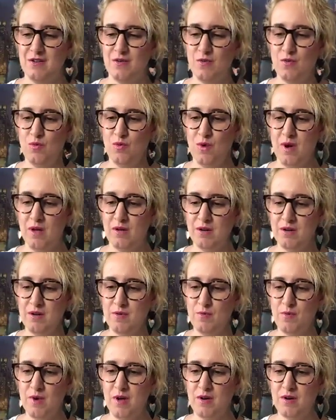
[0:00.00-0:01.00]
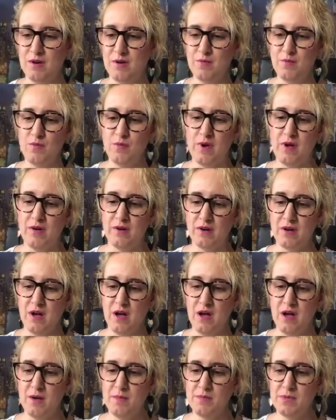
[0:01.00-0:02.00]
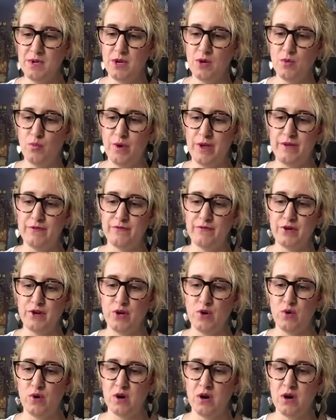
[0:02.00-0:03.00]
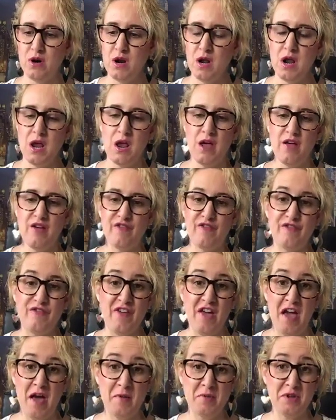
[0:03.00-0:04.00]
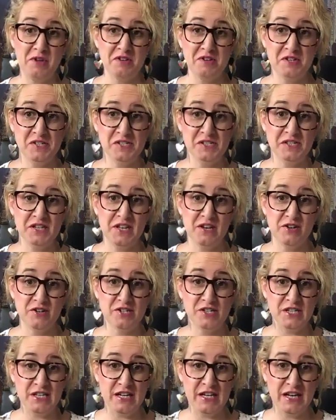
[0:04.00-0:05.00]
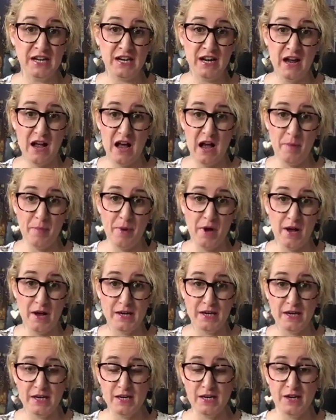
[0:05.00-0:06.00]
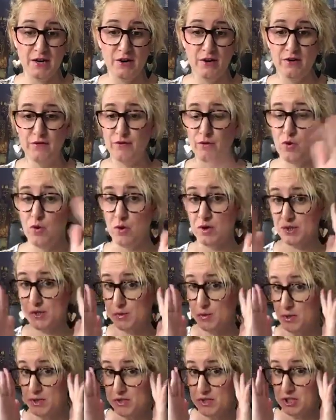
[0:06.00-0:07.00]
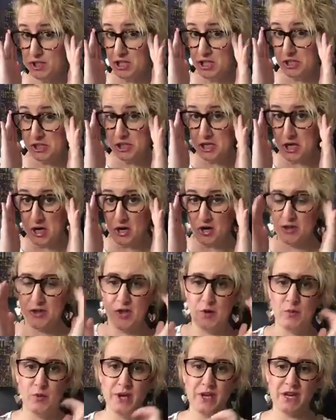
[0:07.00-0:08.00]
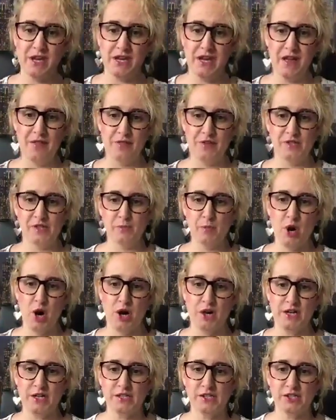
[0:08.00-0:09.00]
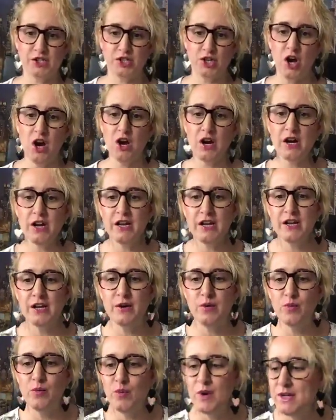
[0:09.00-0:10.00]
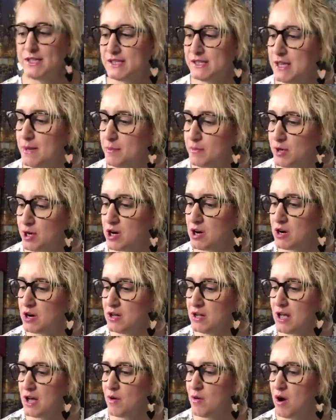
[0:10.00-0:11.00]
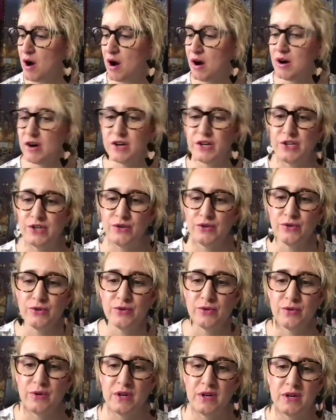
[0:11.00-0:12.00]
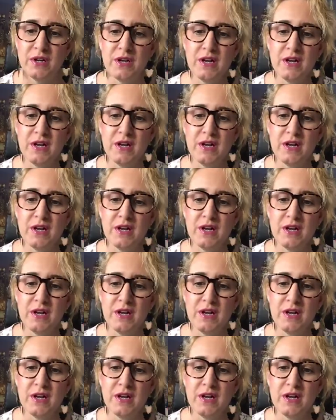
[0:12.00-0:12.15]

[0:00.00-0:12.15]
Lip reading: Welcome, welcome, welcome. I'm going to wait for your fabulous leader Dee Dee to hop on in here. Of course, once she's here, then we can get this party started. What's up, girl? How are you?